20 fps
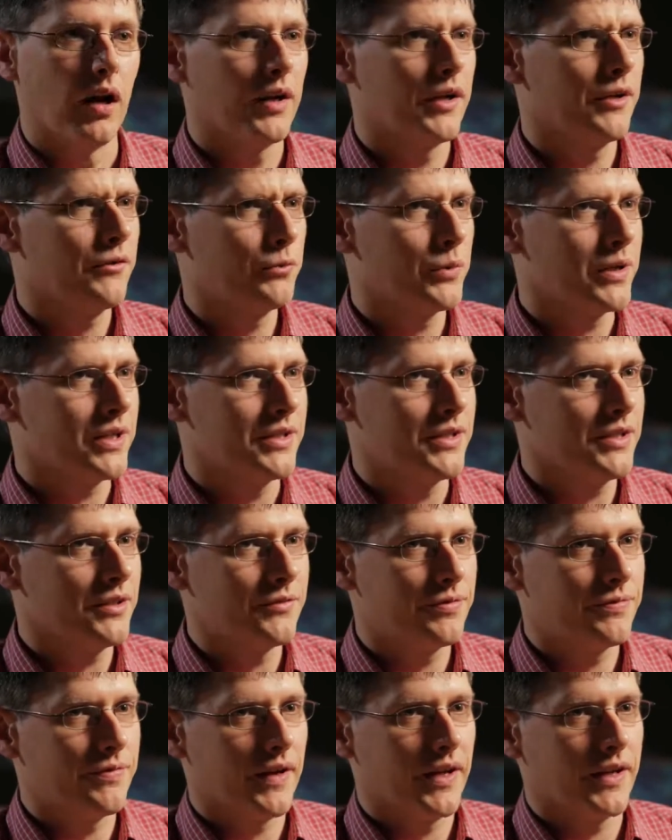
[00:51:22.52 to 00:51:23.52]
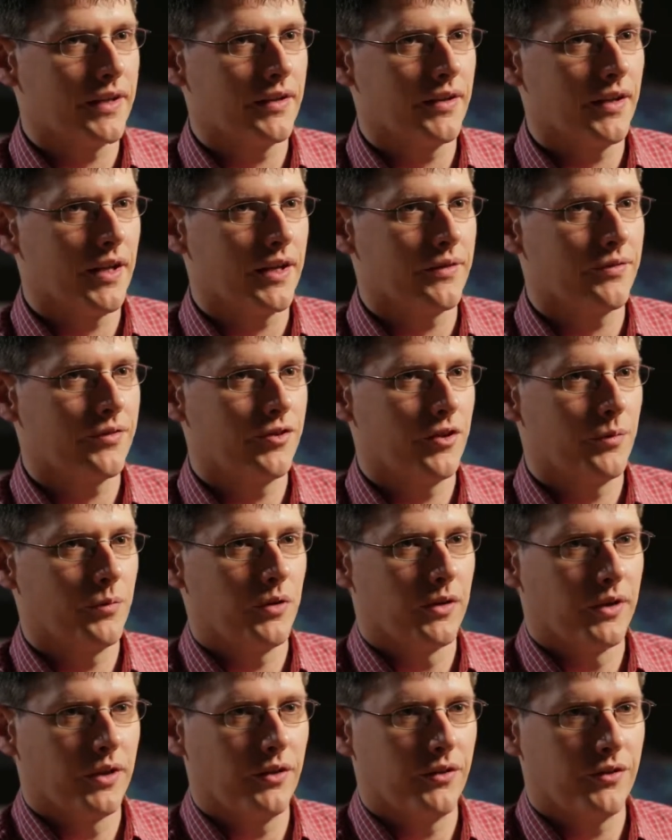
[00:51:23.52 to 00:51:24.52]
If we did find life
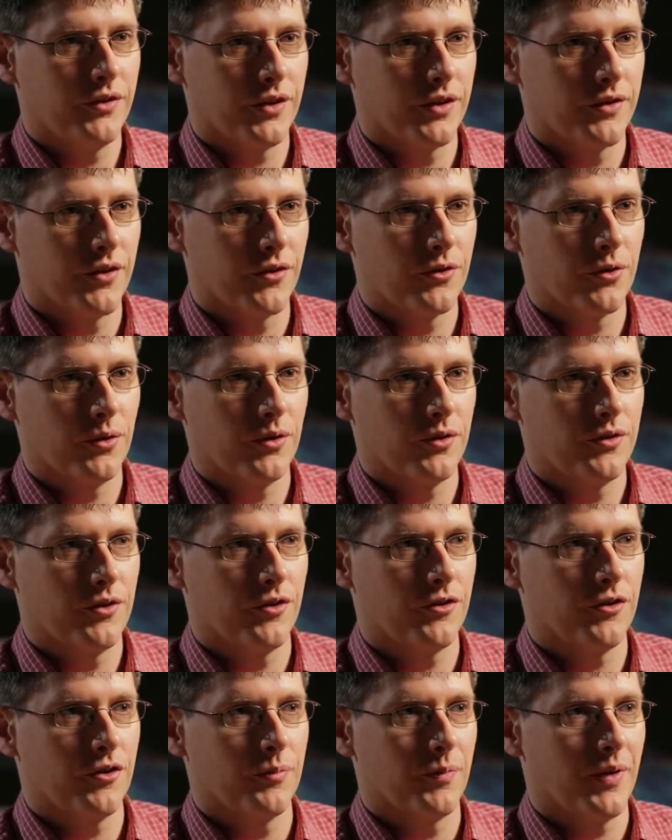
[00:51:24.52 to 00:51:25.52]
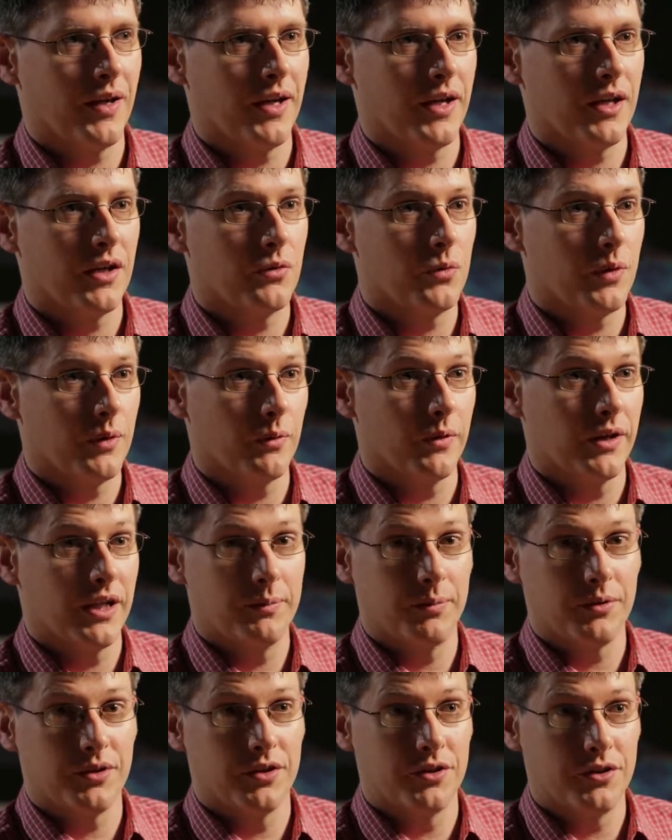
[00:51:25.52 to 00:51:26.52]
somewhere else in the solar system and we were
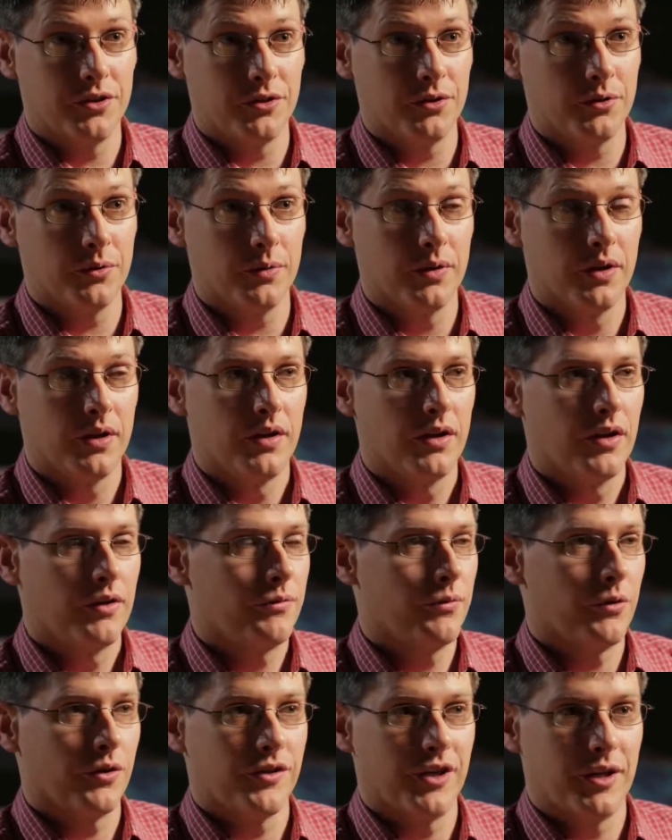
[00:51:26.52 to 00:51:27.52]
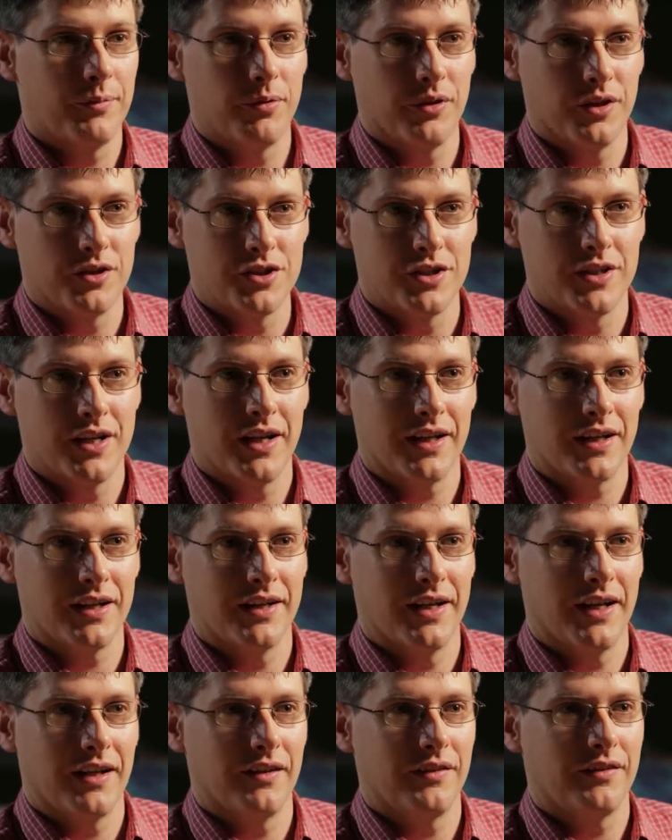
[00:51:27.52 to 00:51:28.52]
able to do, for example, a genetic
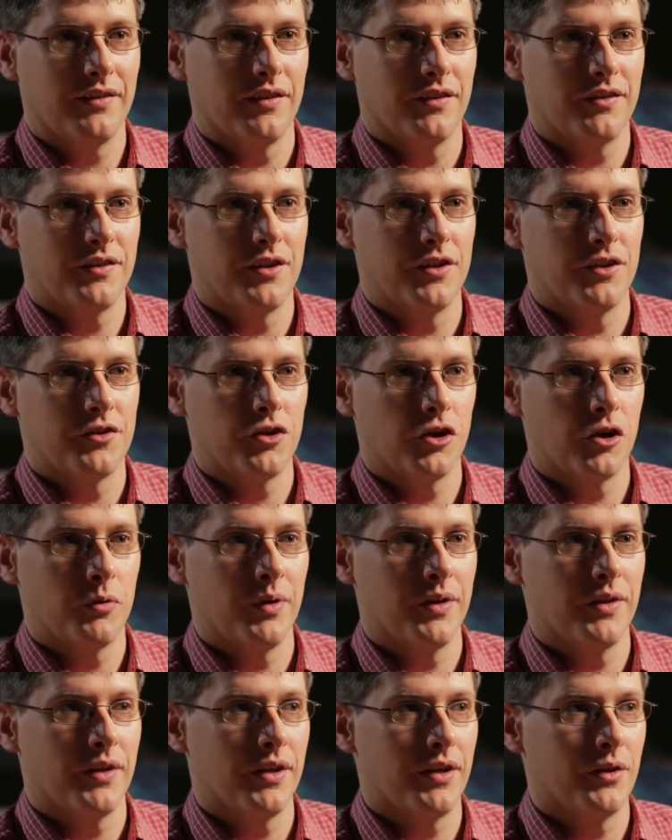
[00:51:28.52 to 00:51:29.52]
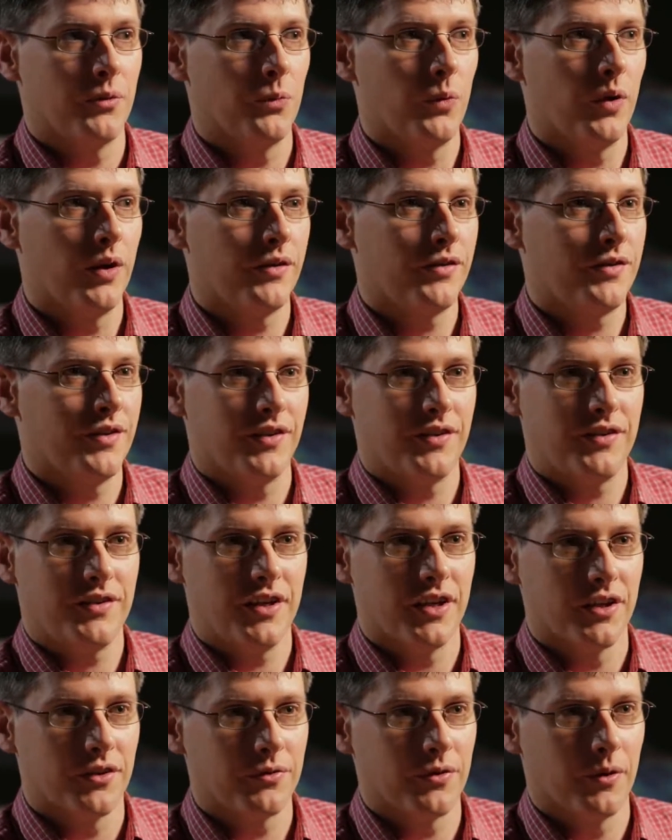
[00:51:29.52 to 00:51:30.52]
analysis to determine that it was
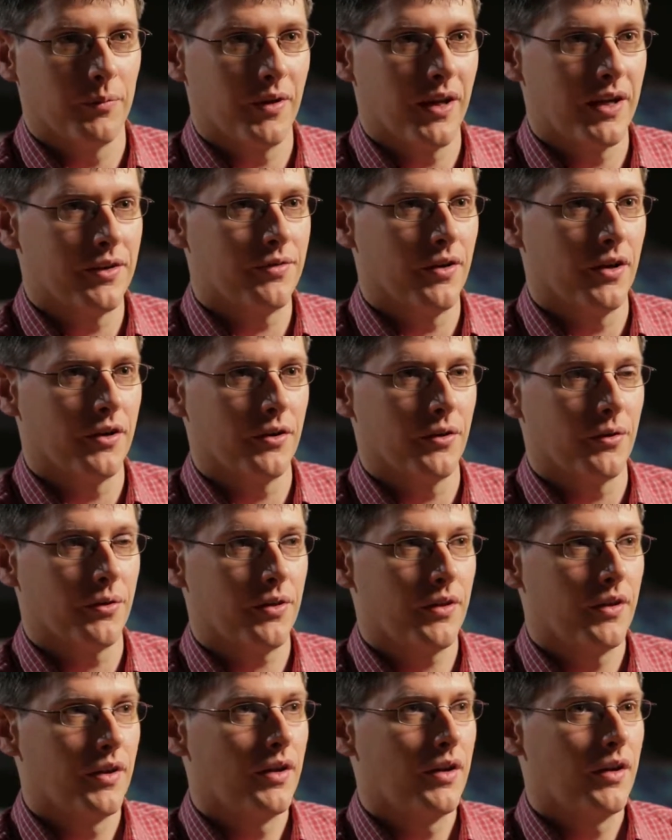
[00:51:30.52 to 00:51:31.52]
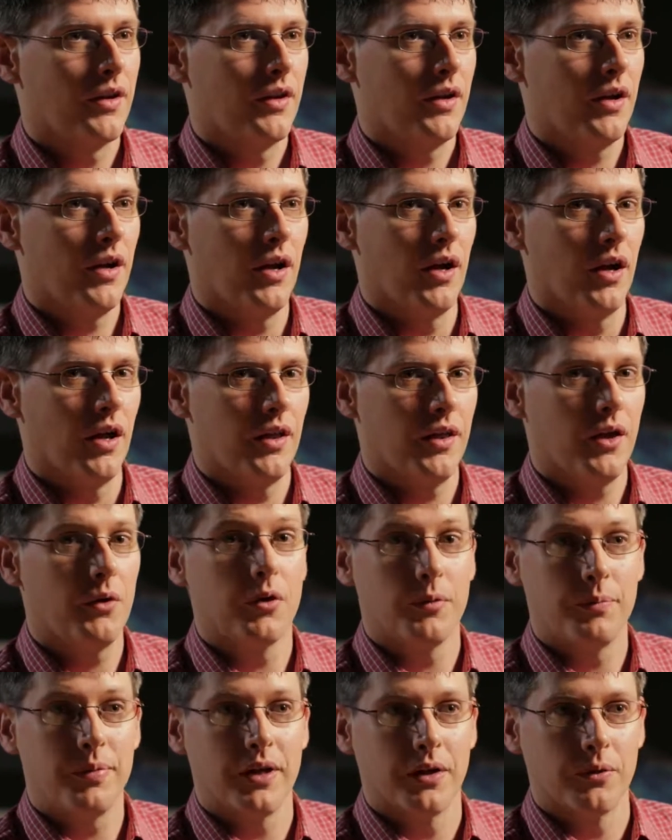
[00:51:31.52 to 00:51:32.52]
distinct from life on Earth, uh, that
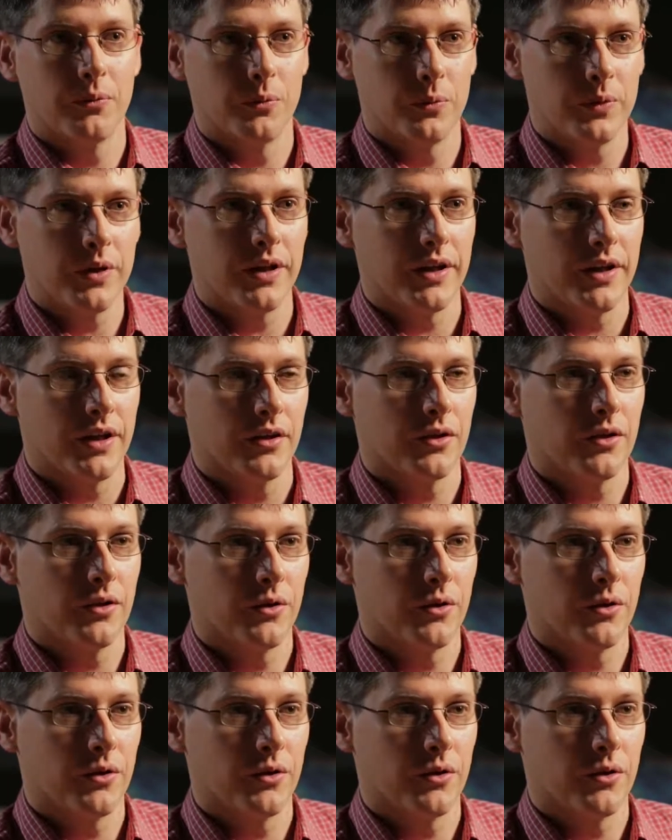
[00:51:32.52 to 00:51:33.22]
would be a really